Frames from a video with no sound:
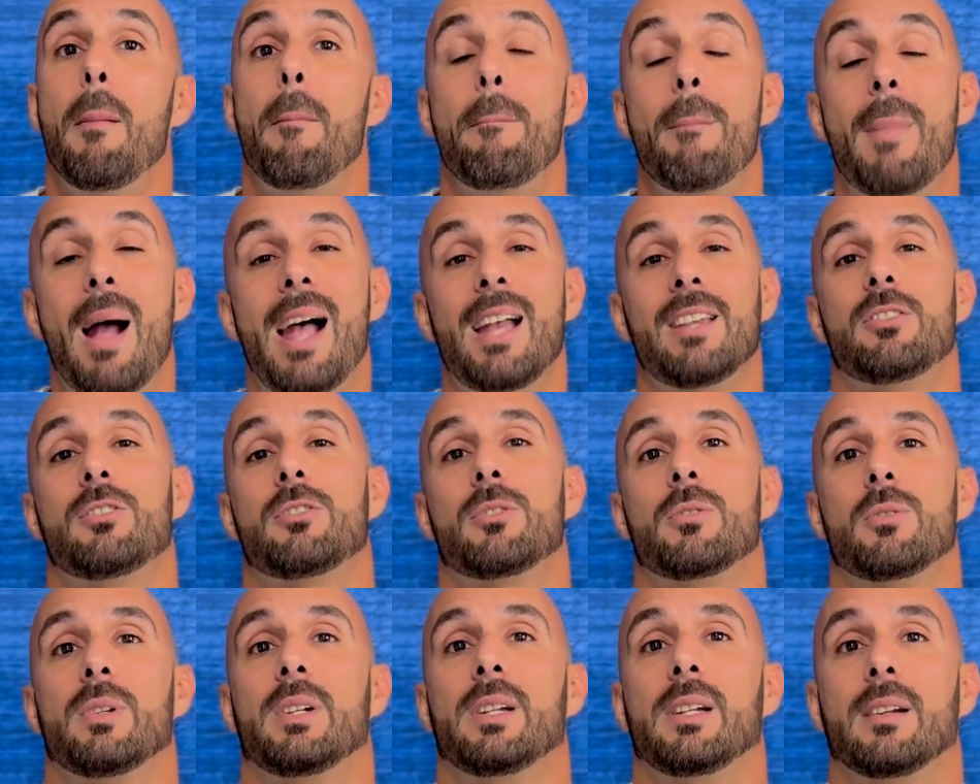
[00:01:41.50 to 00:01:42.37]

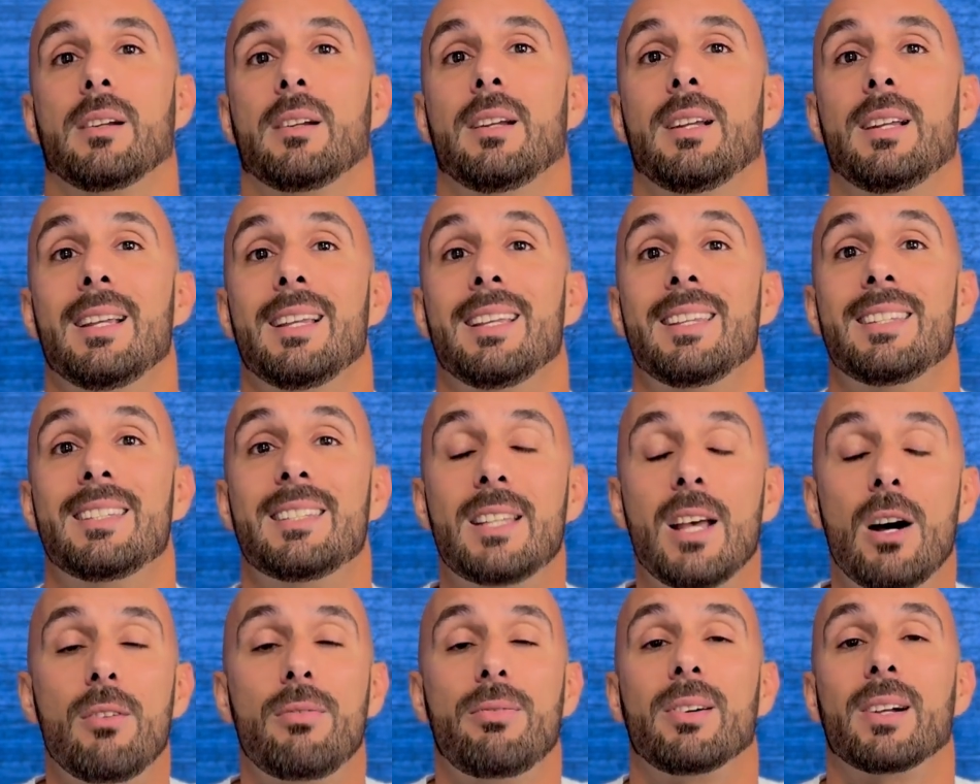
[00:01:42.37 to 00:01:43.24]
mastering
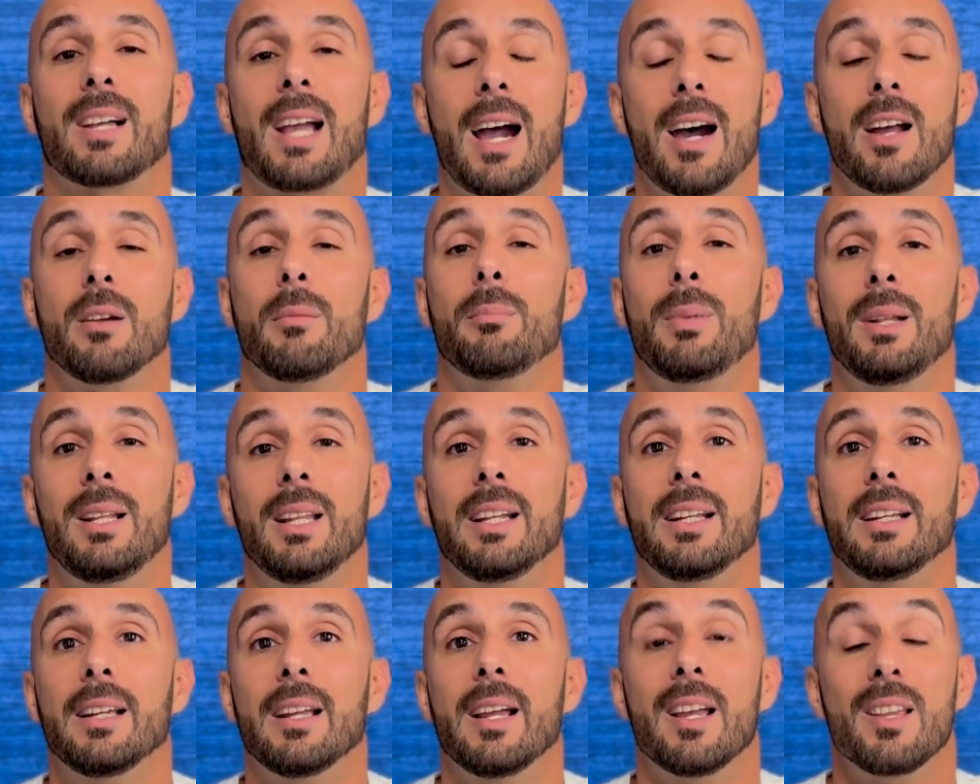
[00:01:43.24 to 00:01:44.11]
self
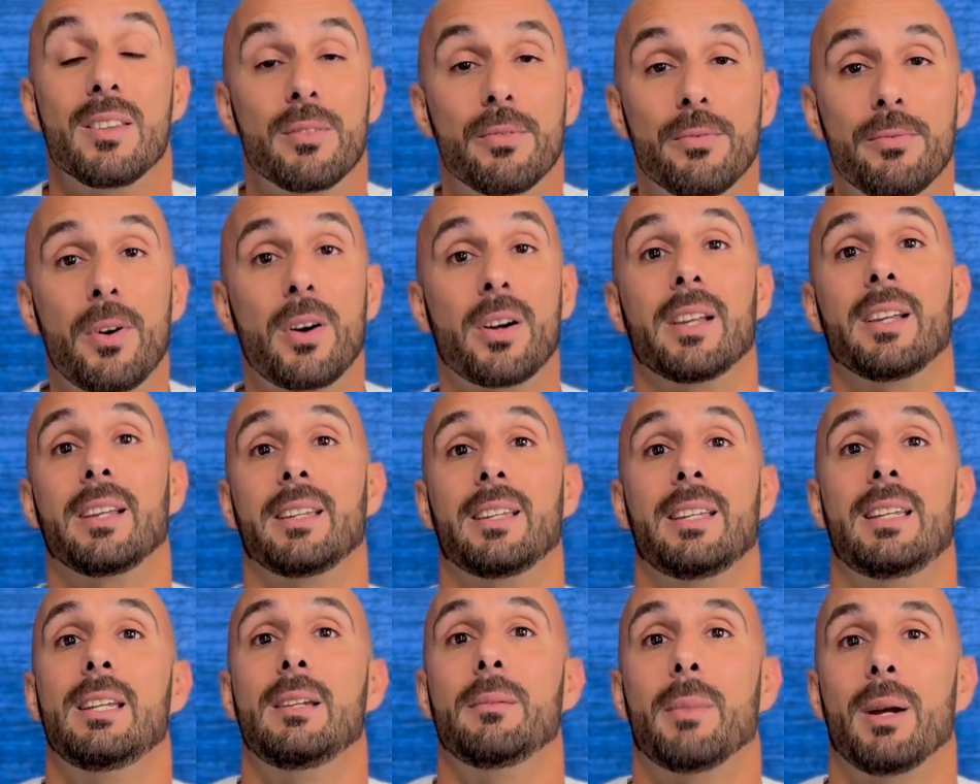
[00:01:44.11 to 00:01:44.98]
accountability is fucking
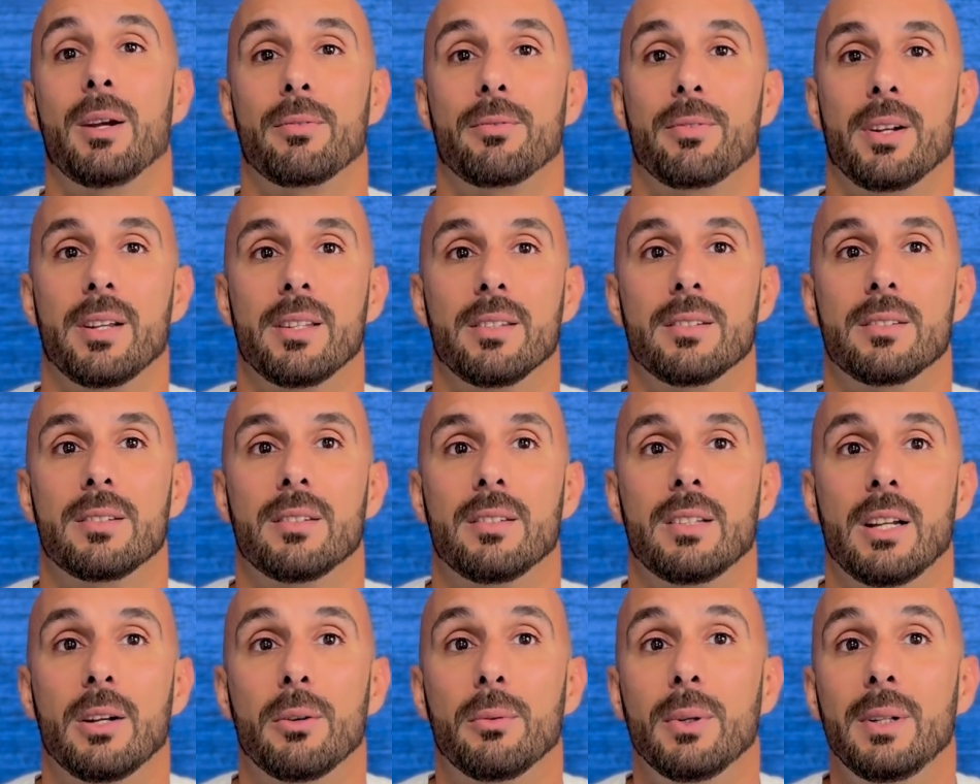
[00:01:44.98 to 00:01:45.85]
key, my friends.
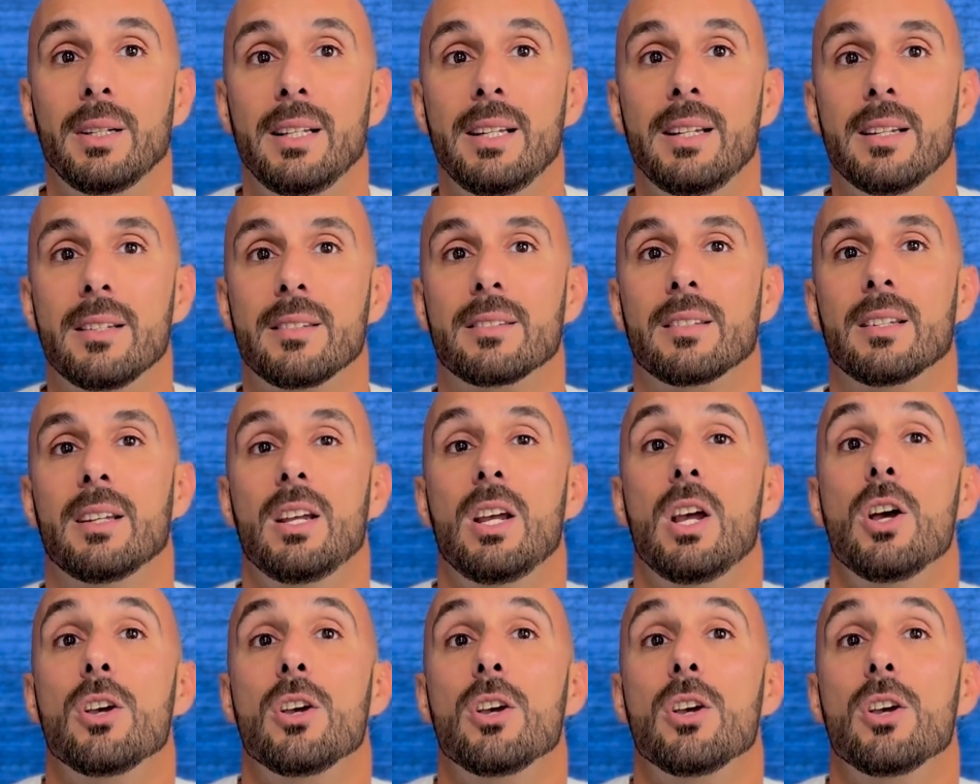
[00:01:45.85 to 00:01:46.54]
It really is.